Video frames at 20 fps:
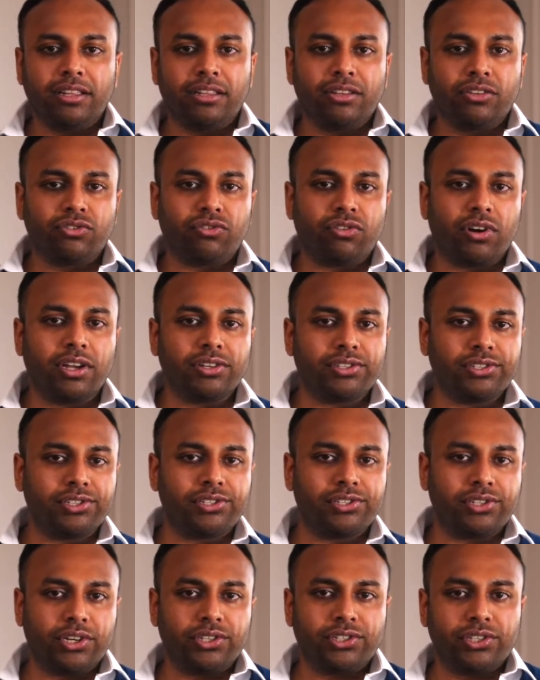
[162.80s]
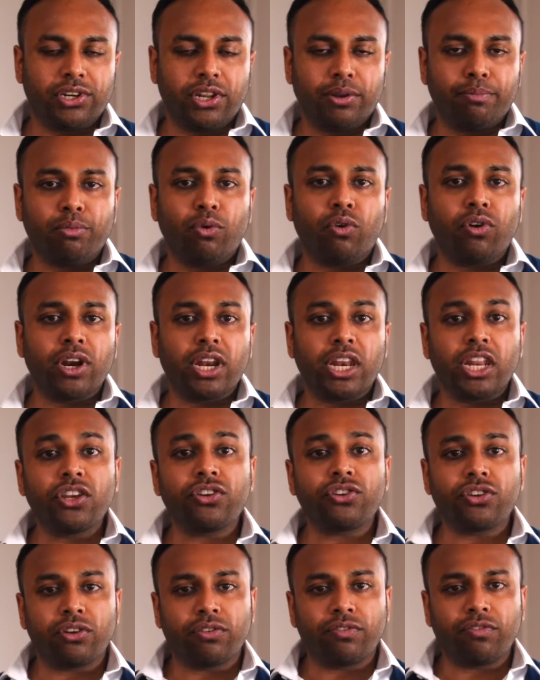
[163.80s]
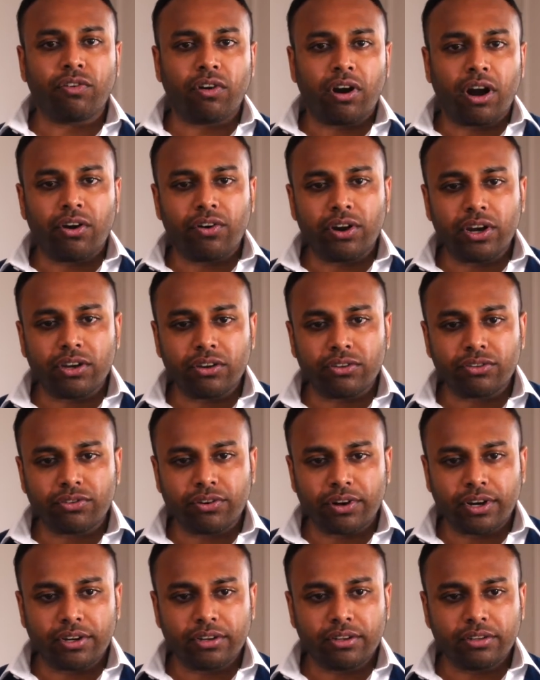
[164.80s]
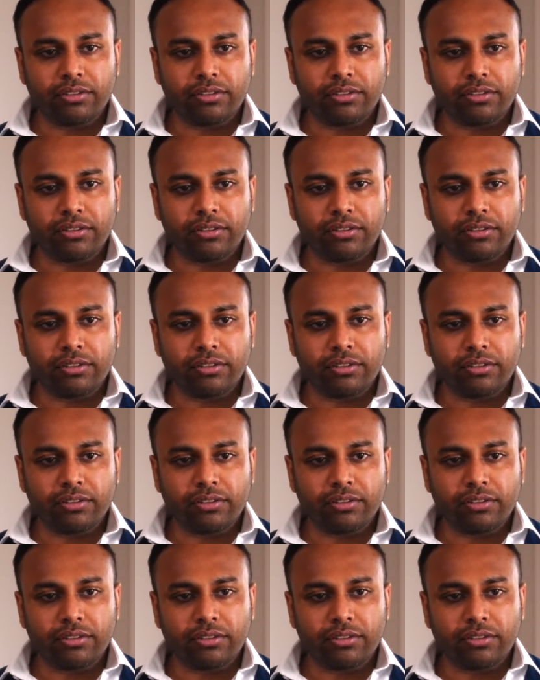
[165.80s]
trust is such an important issue for our industry.